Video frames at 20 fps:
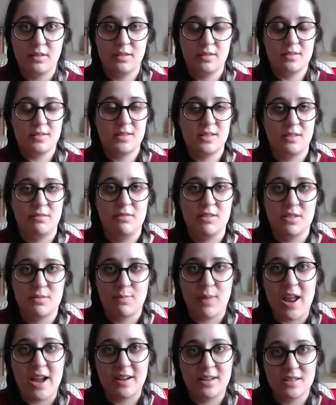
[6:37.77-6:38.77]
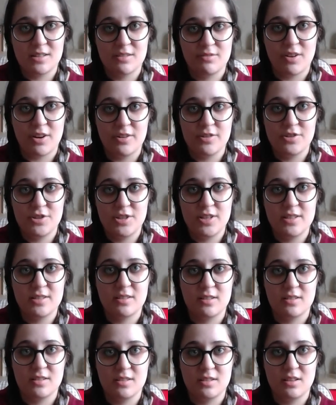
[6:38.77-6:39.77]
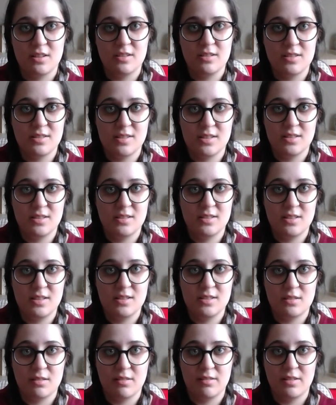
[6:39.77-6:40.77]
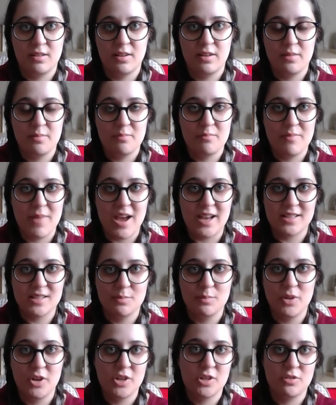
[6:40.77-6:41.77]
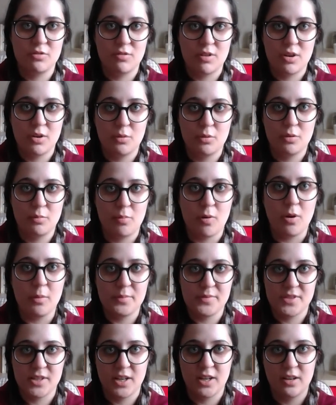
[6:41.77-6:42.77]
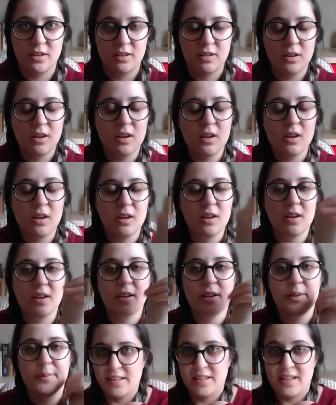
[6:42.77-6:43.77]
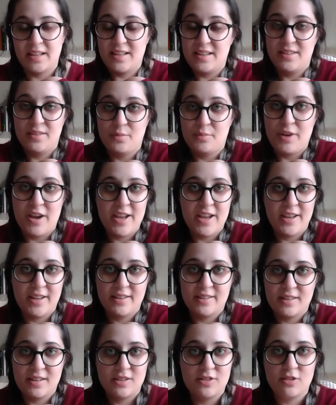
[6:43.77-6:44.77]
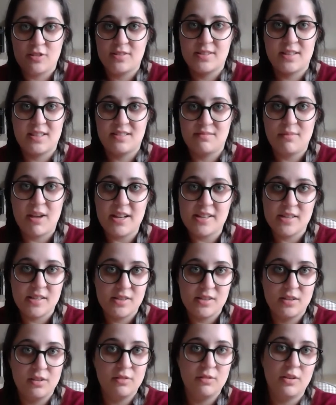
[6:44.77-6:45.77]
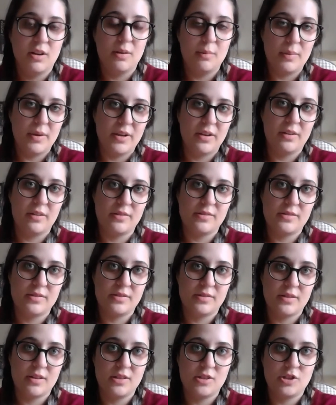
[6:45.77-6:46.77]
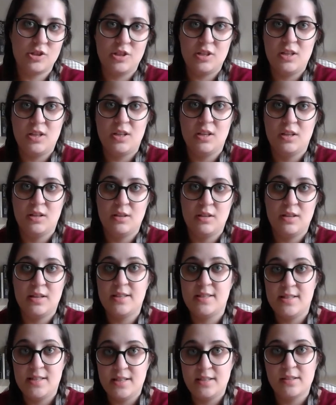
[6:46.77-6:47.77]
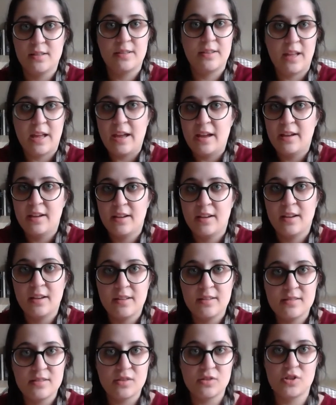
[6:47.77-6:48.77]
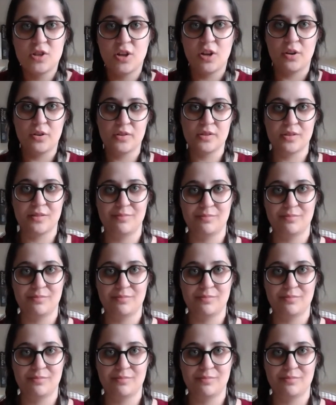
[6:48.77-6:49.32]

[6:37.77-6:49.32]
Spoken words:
Sirius Black, as far as she's concerned, is either a mass murderer or a pop singer. Either way, it just doesn't matter to Luna, because she is needed there, and so she goes.